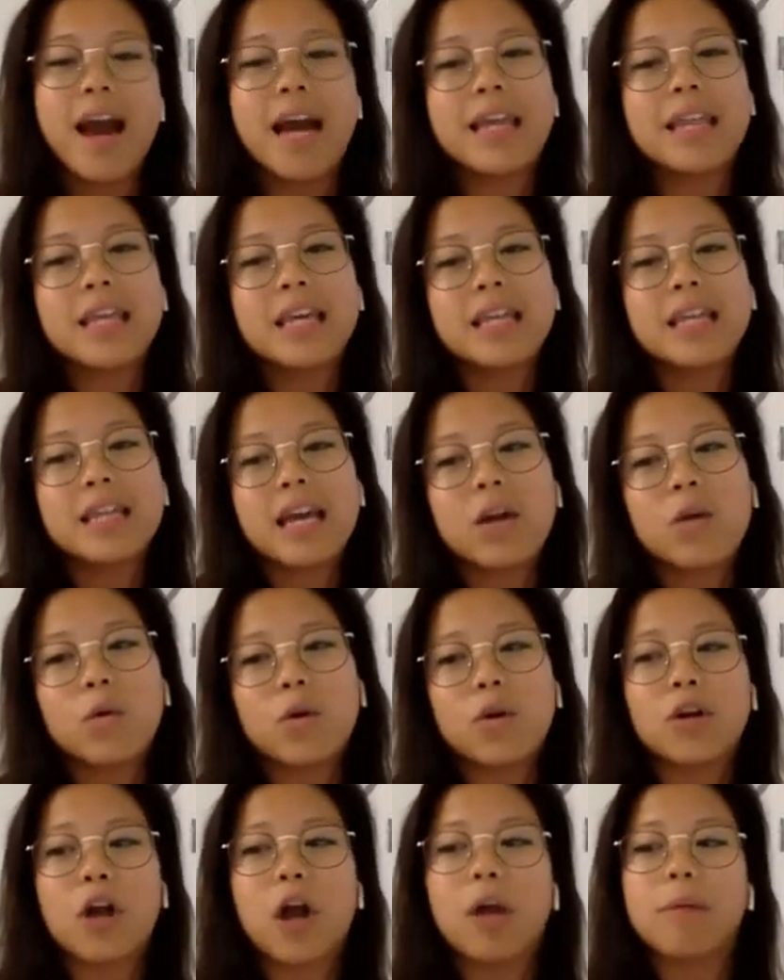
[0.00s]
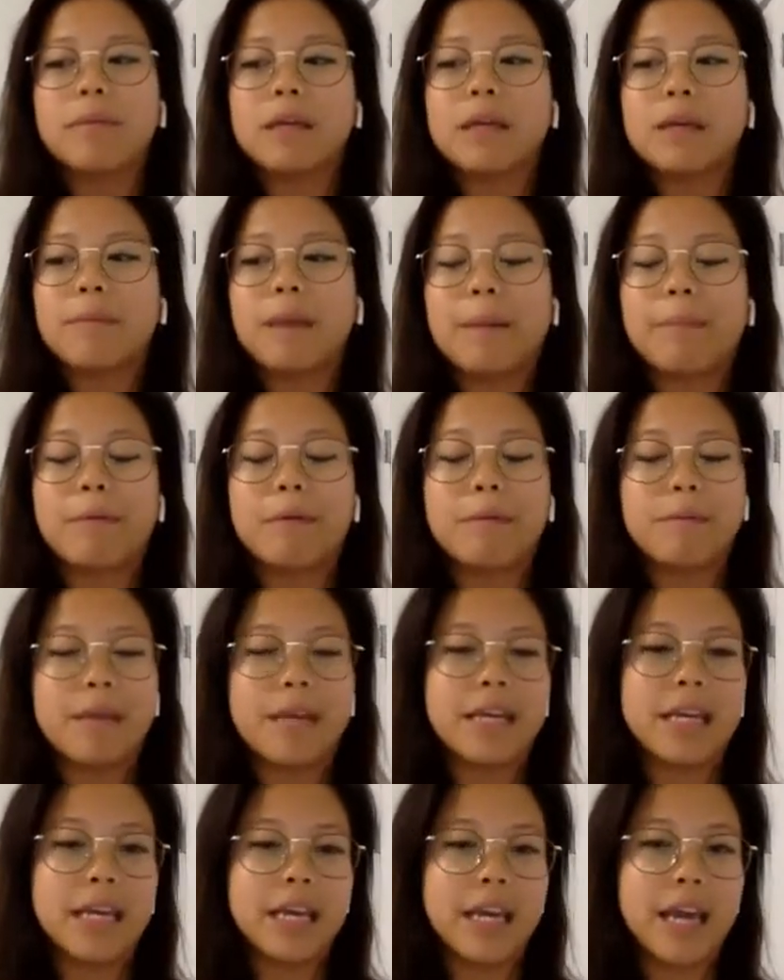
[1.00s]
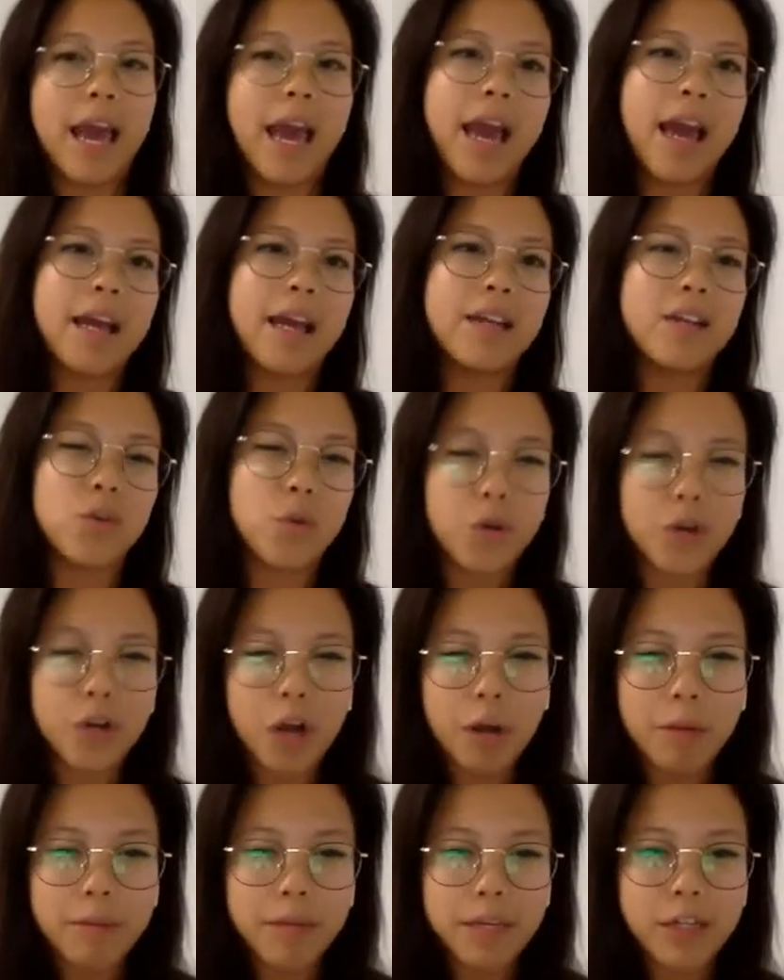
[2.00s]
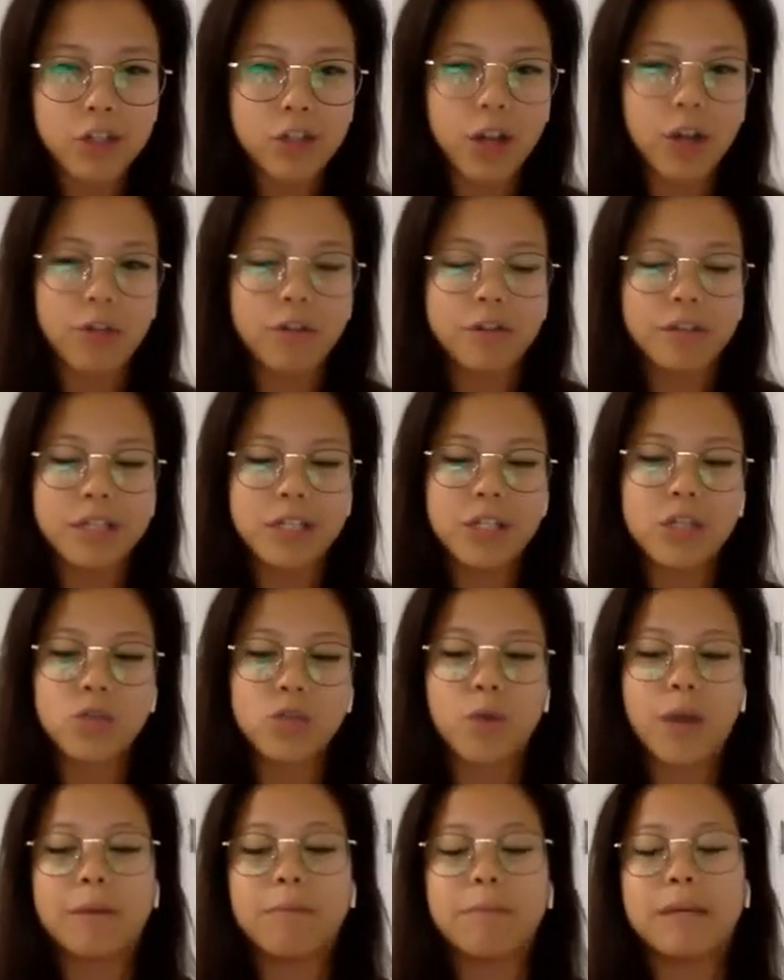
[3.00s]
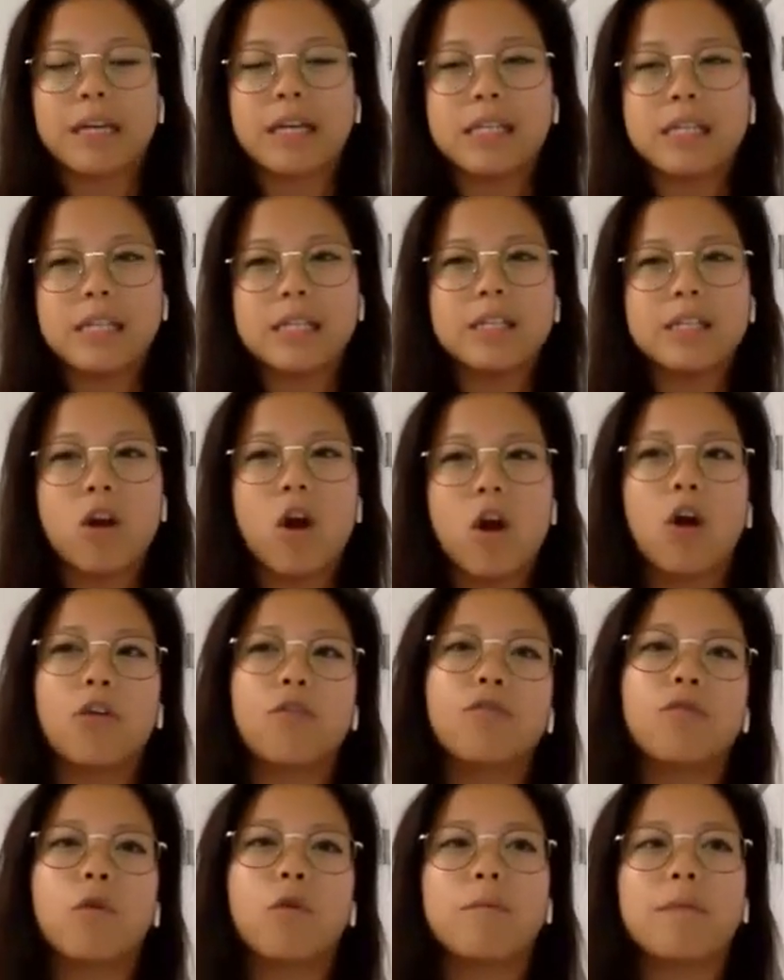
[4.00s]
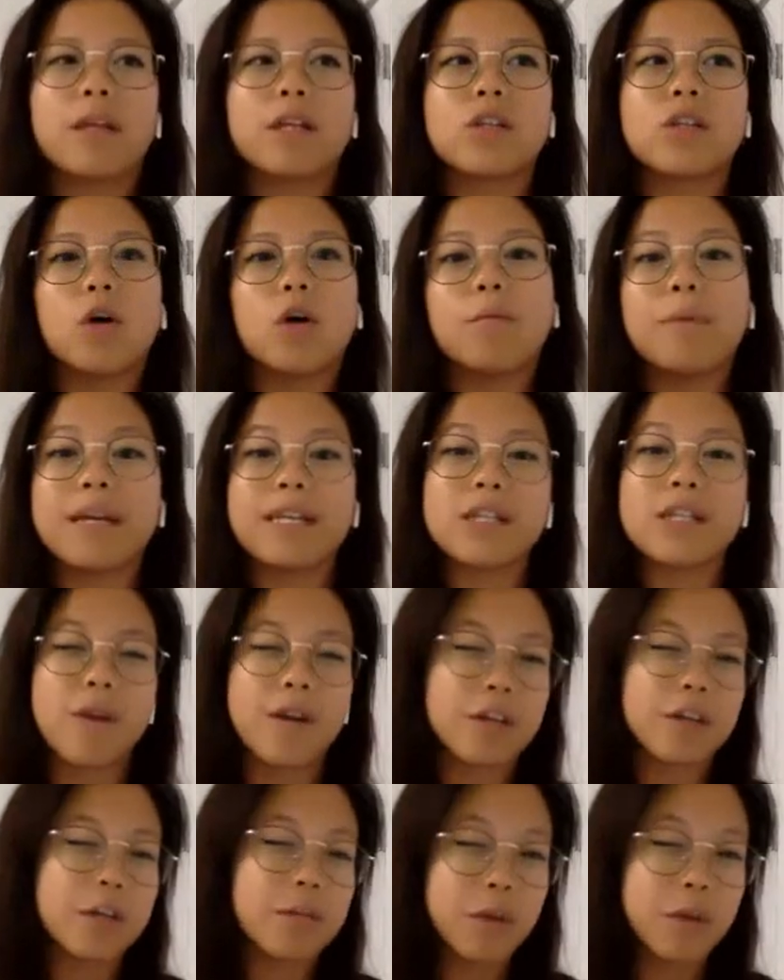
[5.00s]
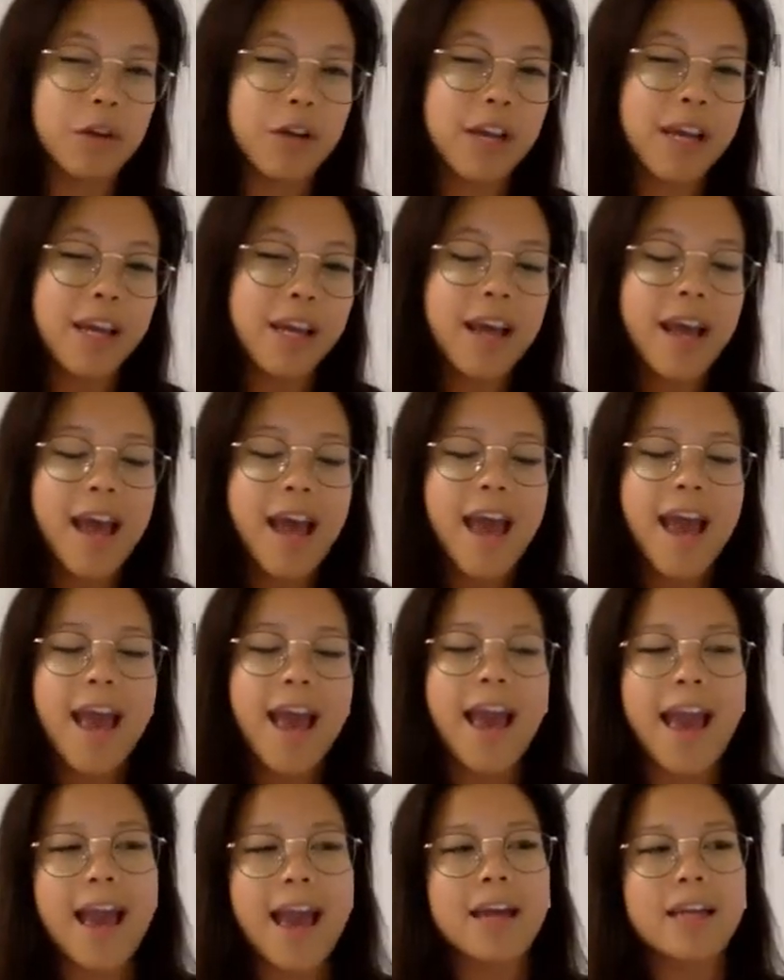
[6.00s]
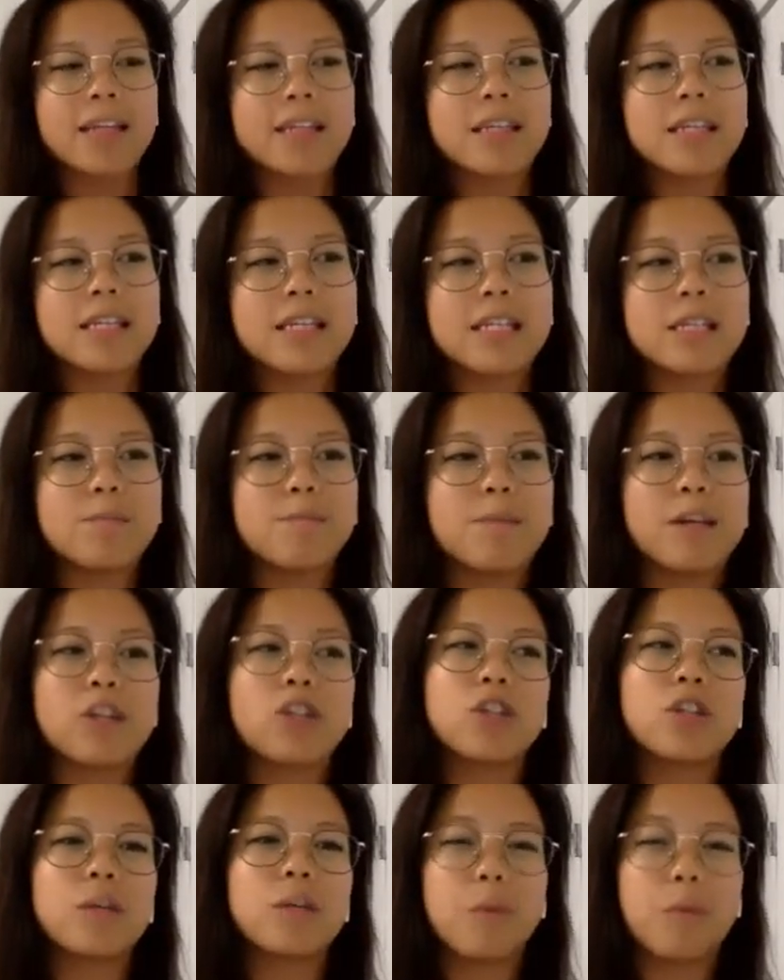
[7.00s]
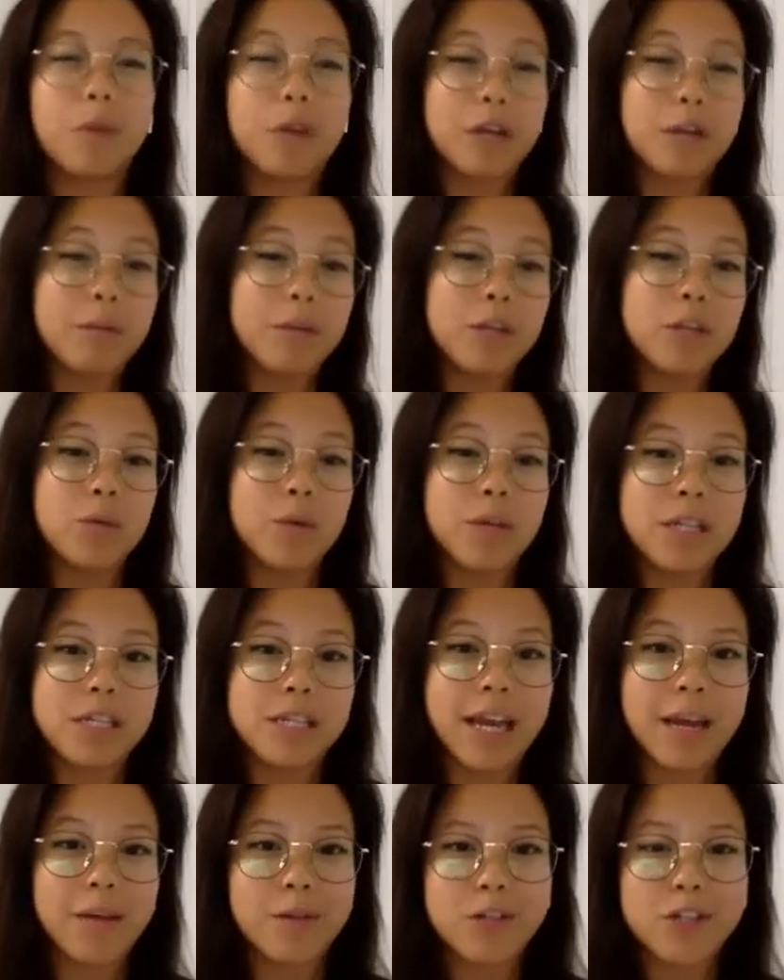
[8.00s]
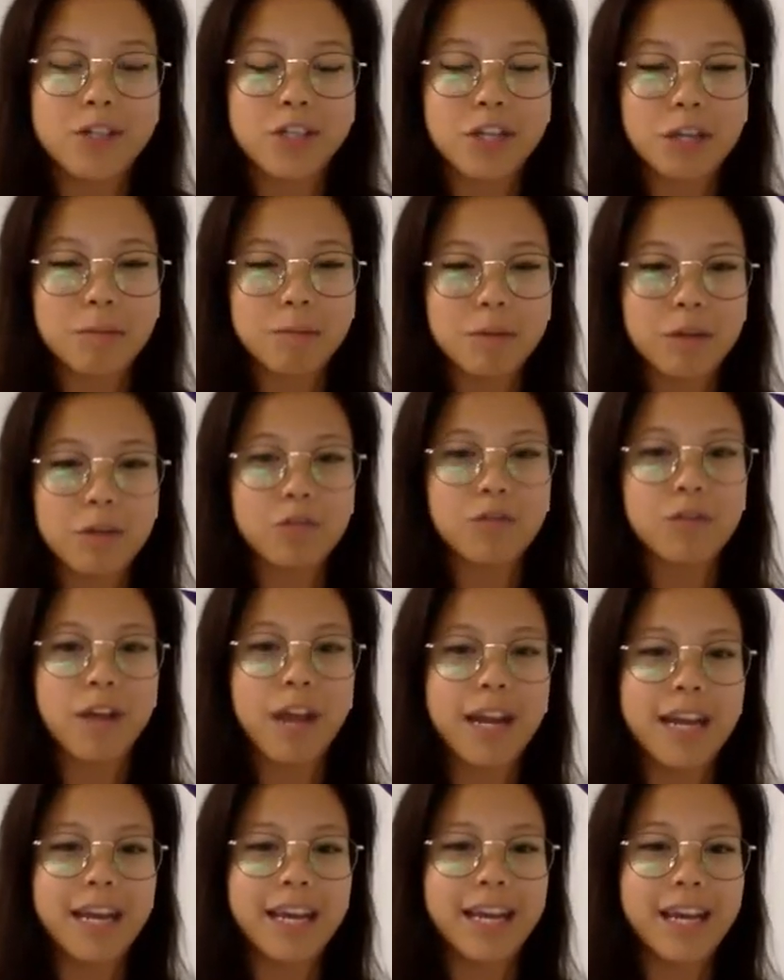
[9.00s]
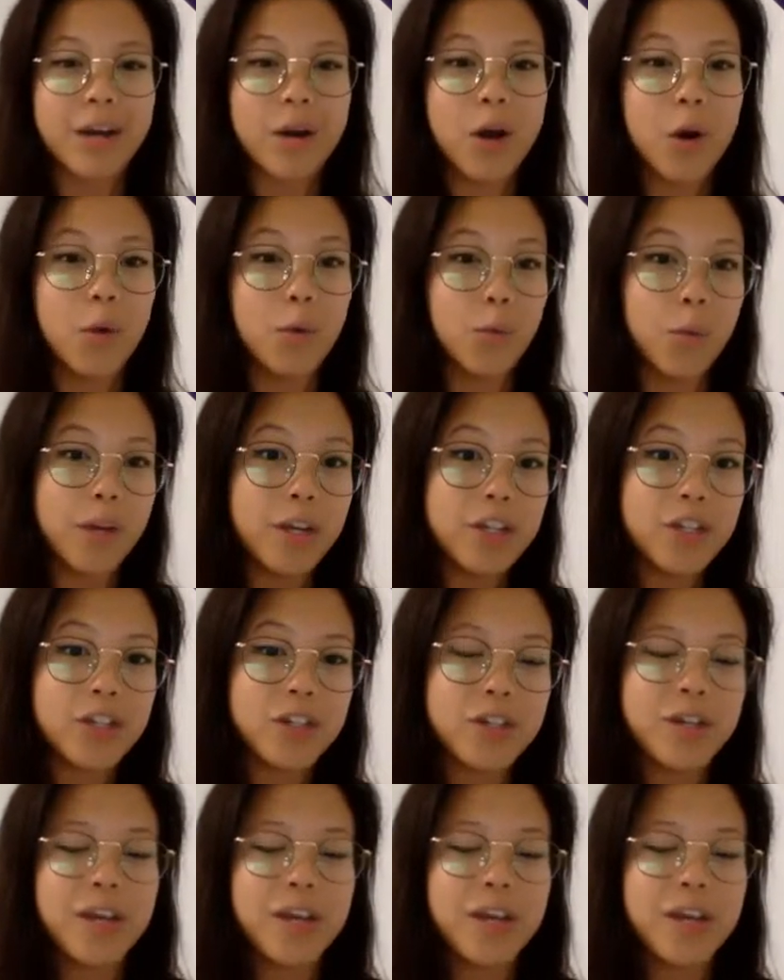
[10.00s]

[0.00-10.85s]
I think that origami paper making and origami in general is great because it's an art form that is all based around community, and especially what we're going to be doing today, which is going to be creating a wish.